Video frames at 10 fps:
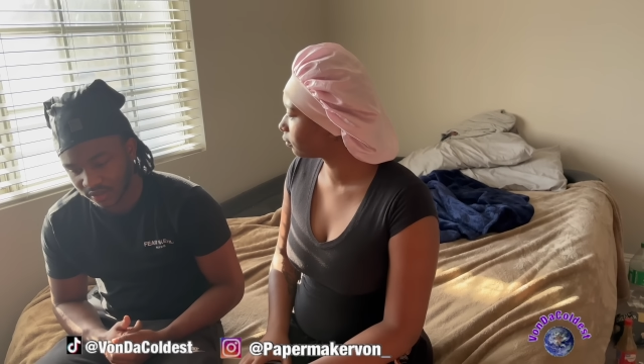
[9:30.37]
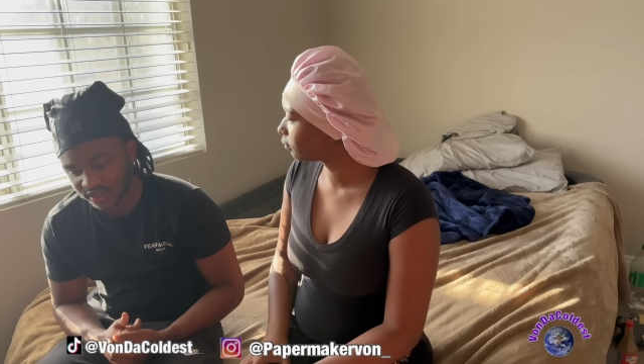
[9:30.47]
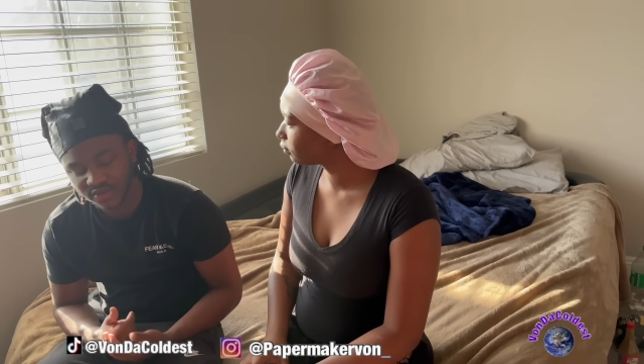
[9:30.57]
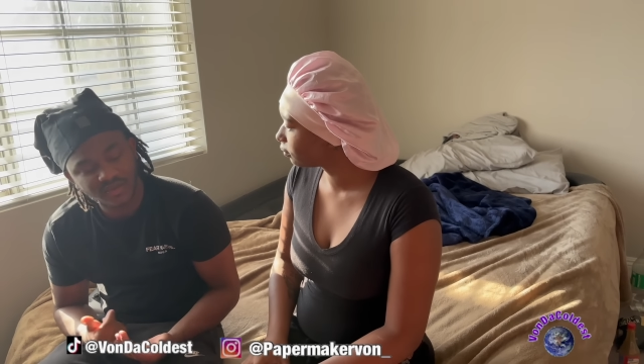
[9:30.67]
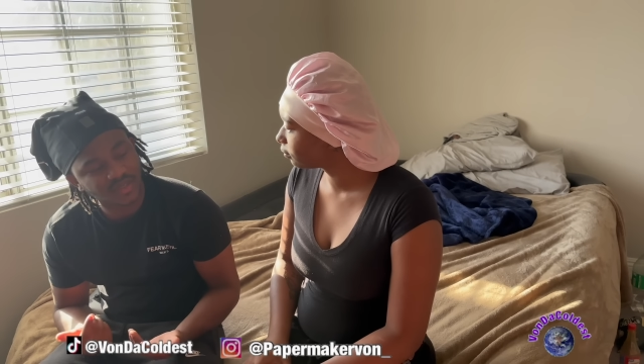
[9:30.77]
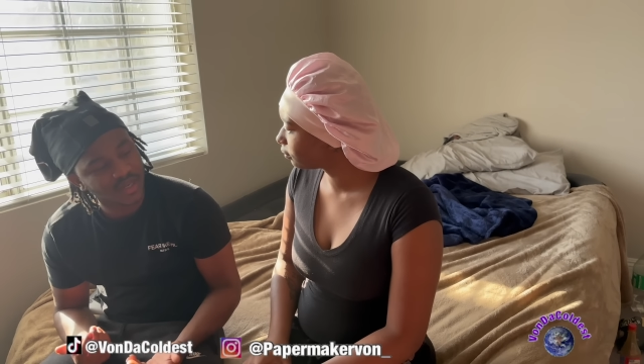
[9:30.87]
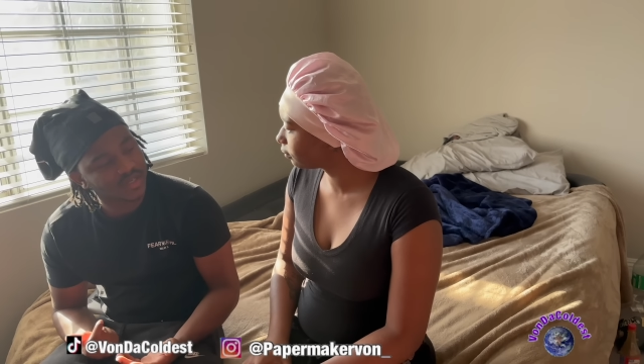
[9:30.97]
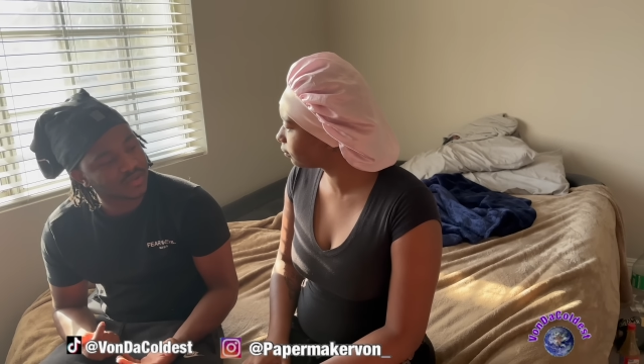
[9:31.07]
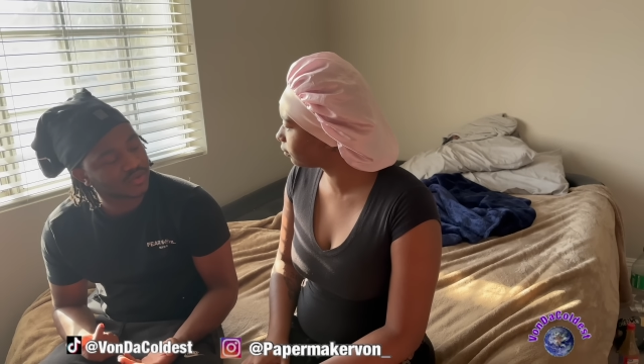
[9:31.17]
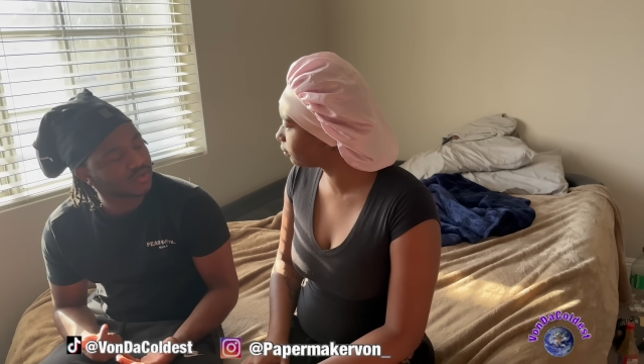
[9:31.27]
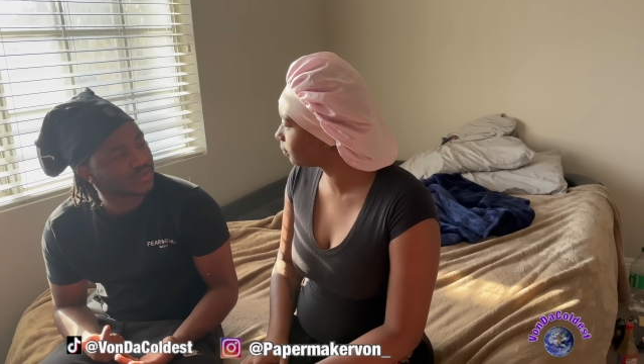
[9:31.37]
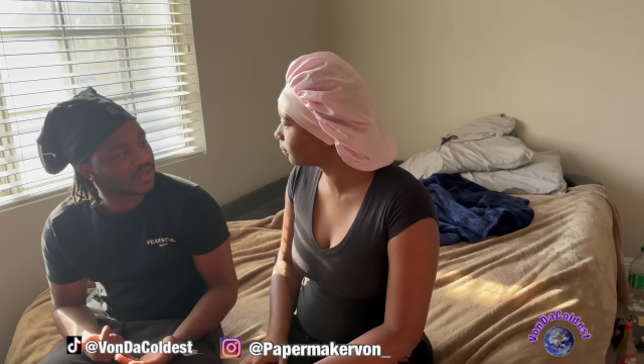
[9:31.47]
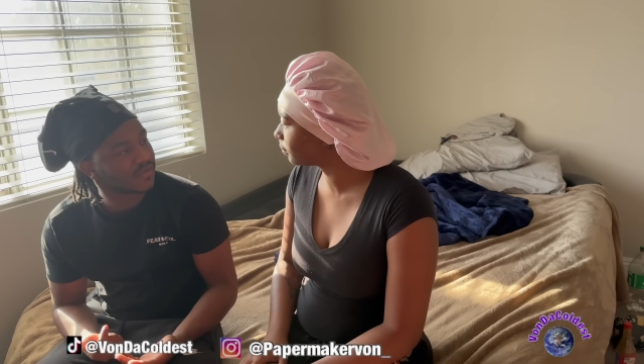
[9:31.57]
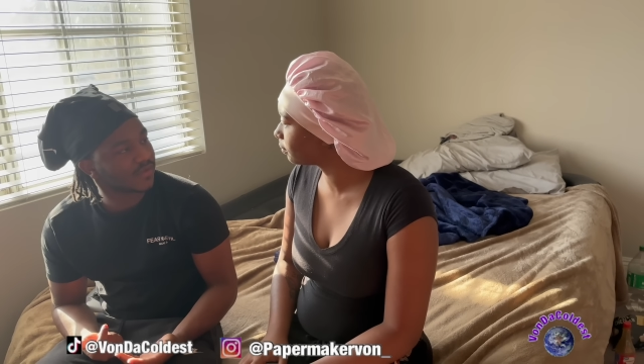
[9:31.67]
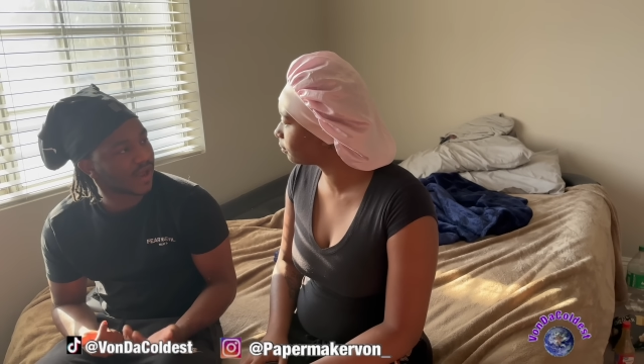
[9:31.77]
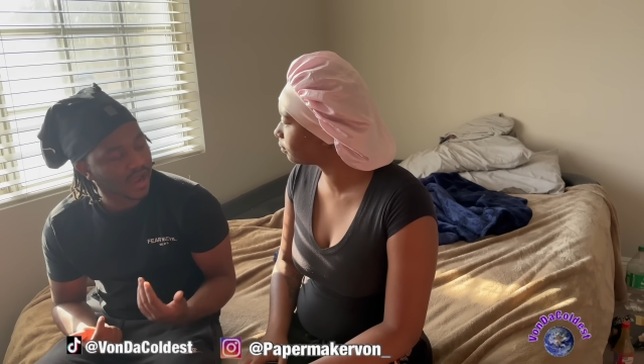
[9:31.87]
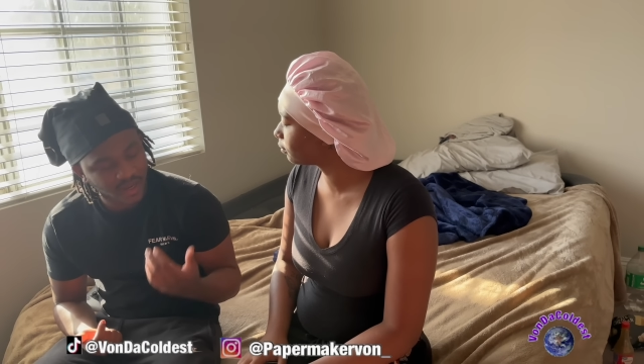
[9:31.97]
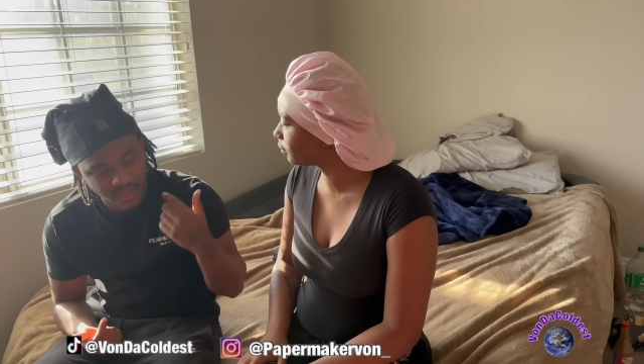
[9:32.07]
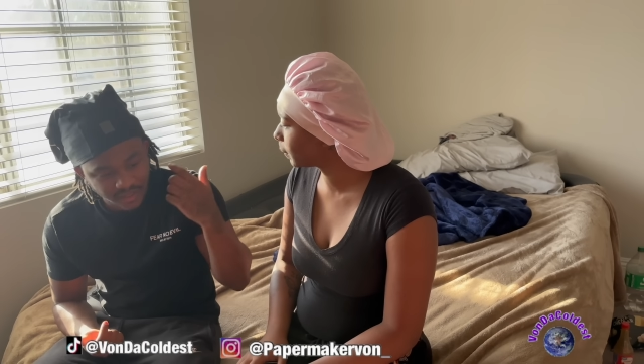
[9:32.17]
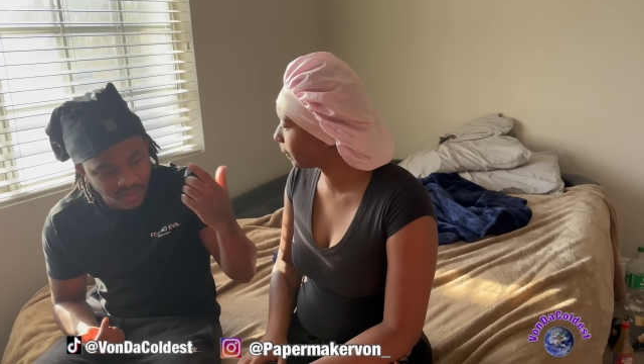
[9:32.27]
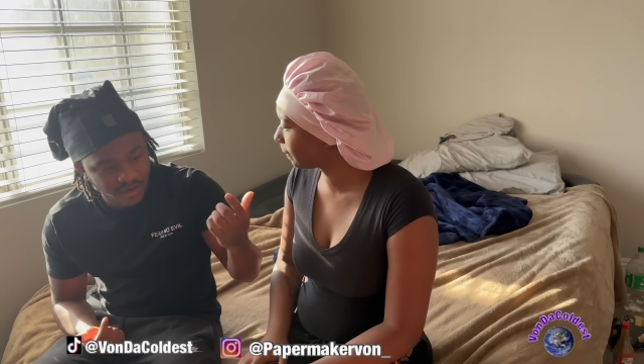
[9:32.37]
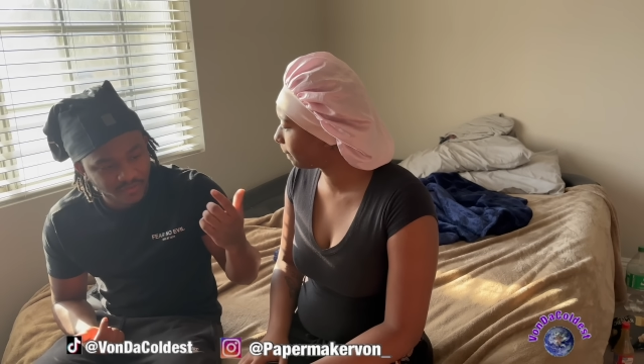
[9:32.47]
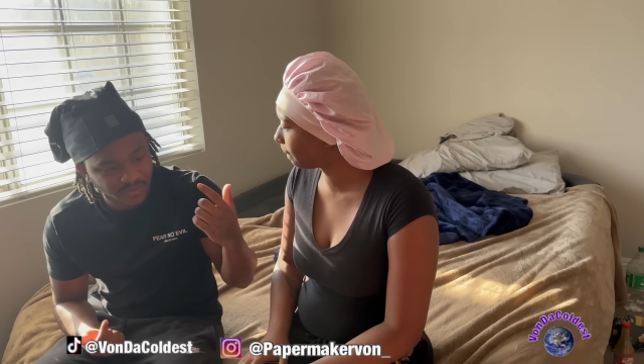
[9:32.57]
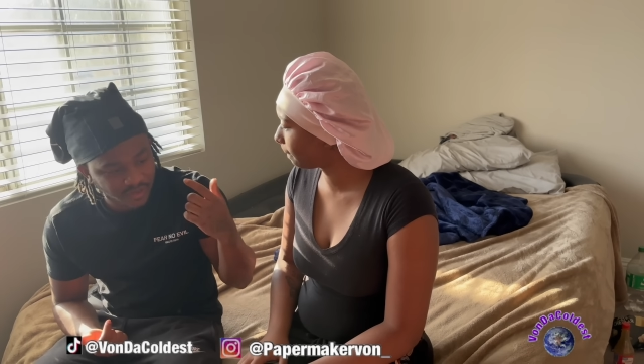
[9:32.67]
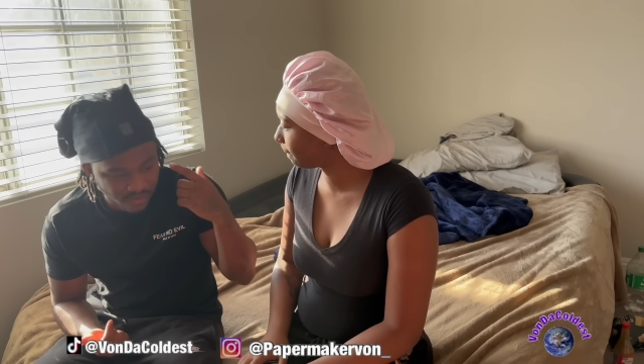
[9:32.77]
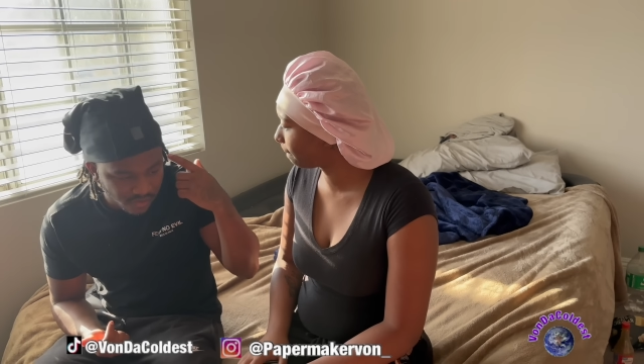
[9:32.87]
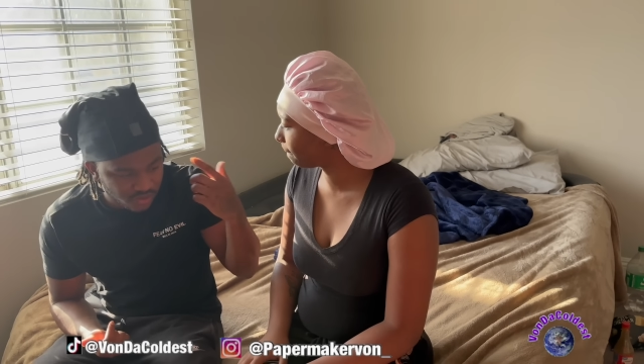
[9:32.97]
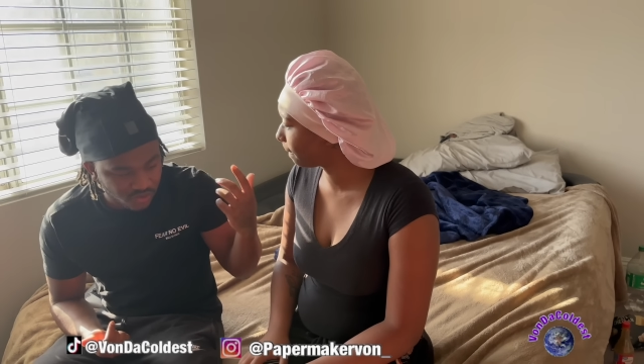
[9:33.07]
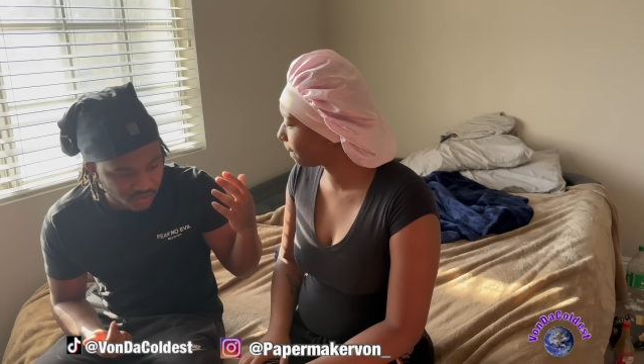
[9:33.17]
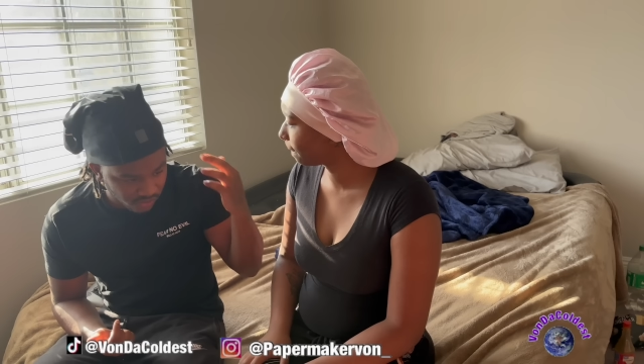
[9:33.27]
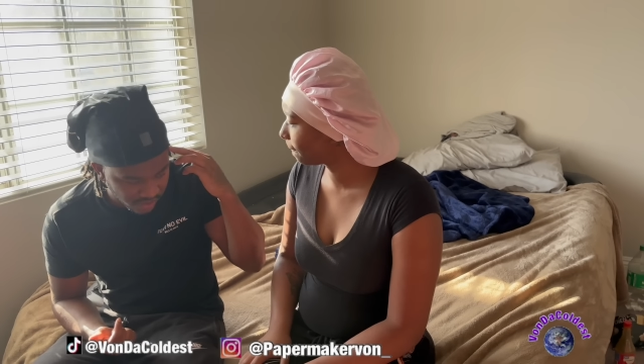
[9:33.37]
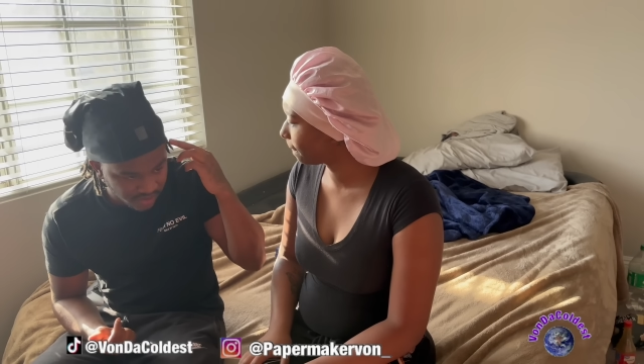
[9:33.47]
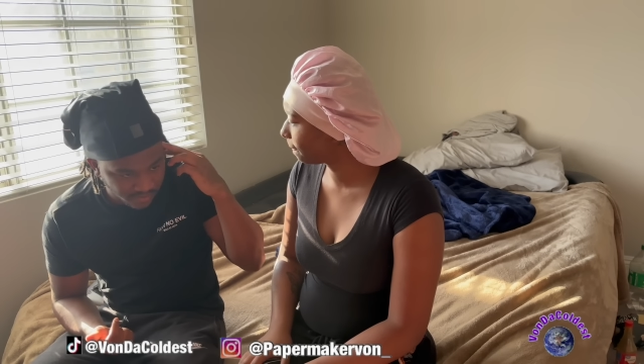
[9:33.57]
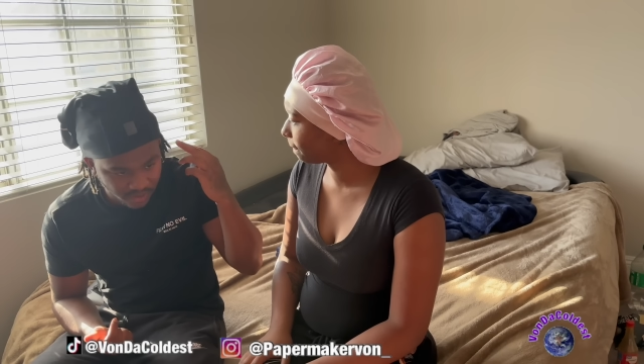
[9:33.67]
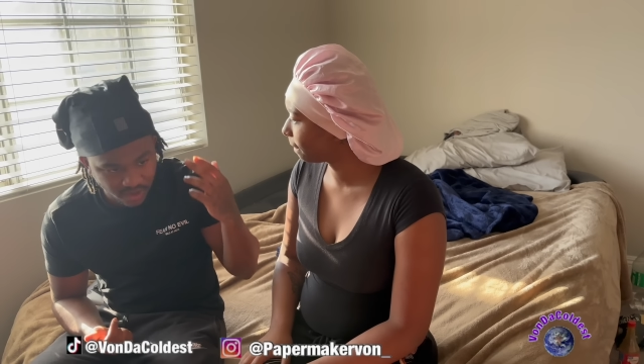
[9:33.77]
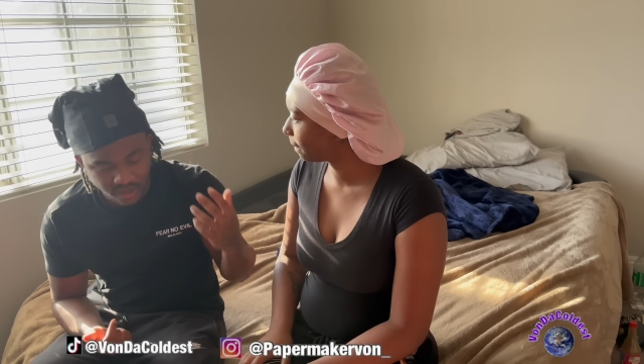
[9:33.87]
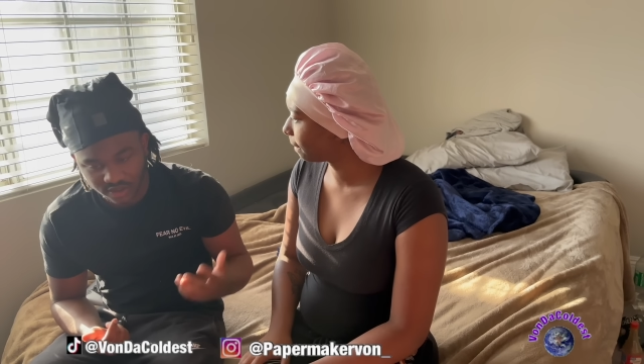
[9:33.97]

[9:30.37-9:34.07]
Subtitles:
she was saying some true stuff. Like, I can't let everything what you do get to my head.